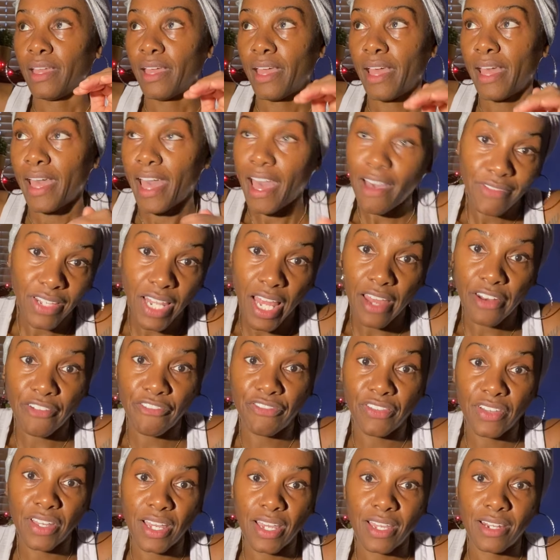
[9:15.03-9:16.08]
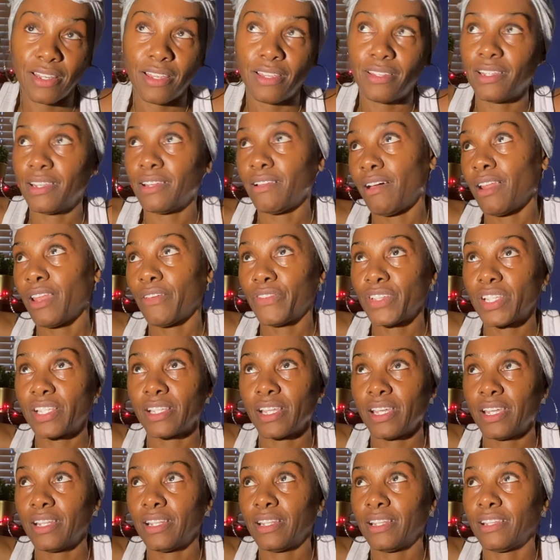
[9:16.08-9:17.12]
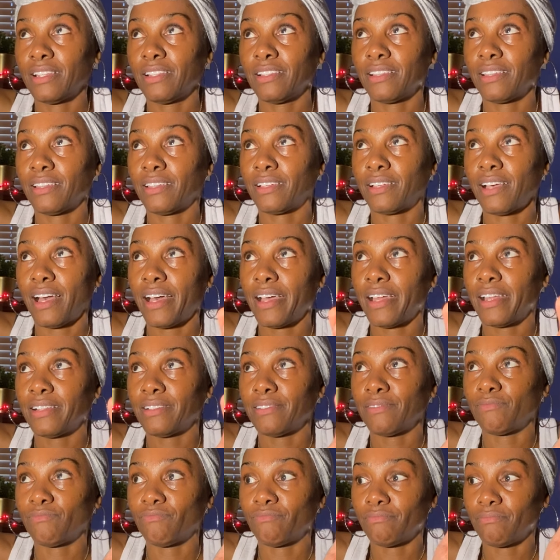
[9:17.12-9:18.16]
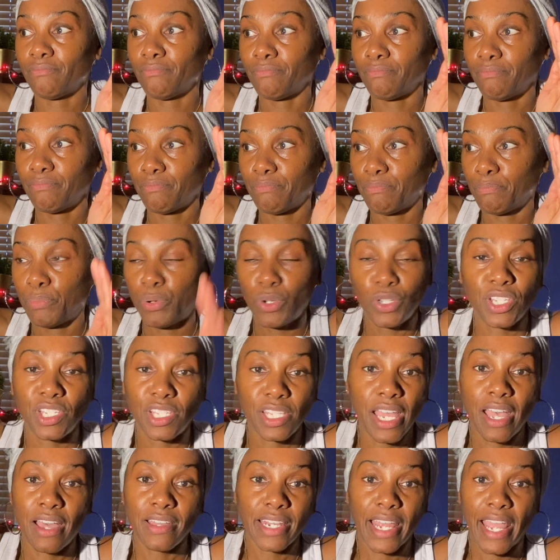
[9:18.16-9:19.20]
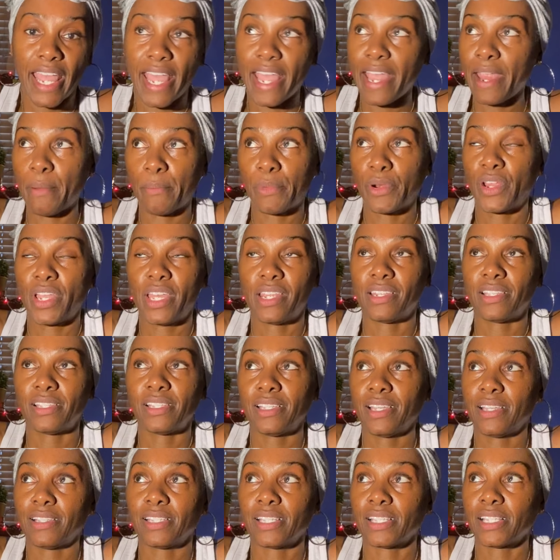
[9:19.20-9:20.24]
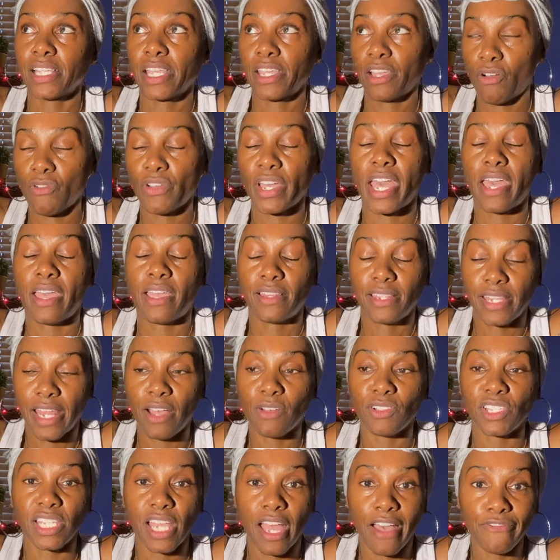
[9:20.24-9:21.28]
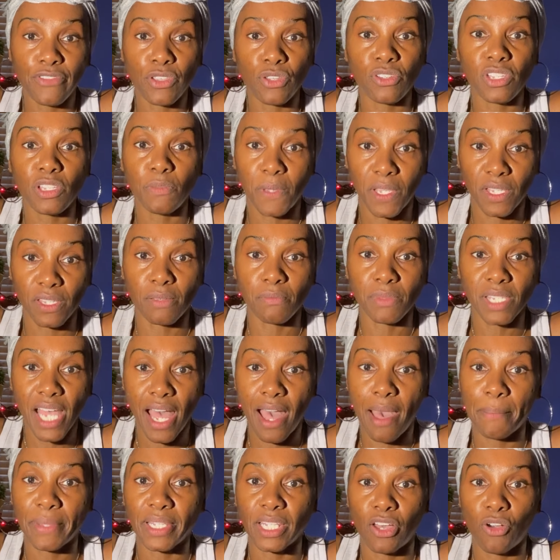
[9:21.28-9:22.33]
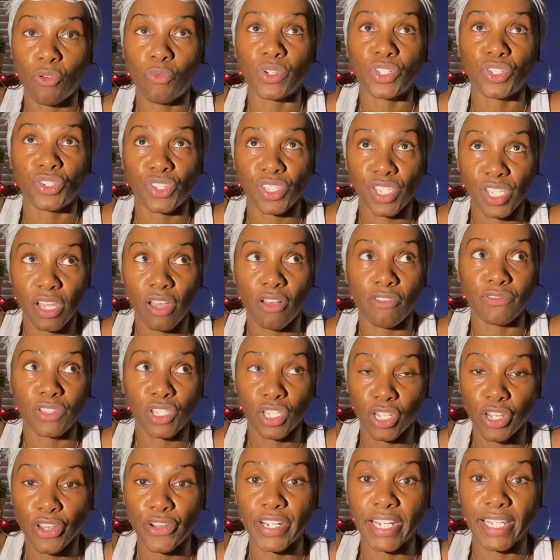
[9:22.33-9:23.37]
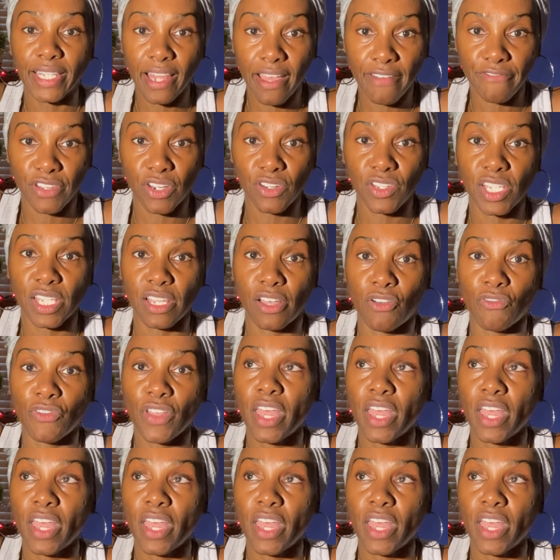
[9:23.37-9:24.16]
have a lot of fun, and then all of a sudden God puts down a hammer, in a sense, and say, okay, now it's time for you to spend some time alone with yourself, to learn to love yourself.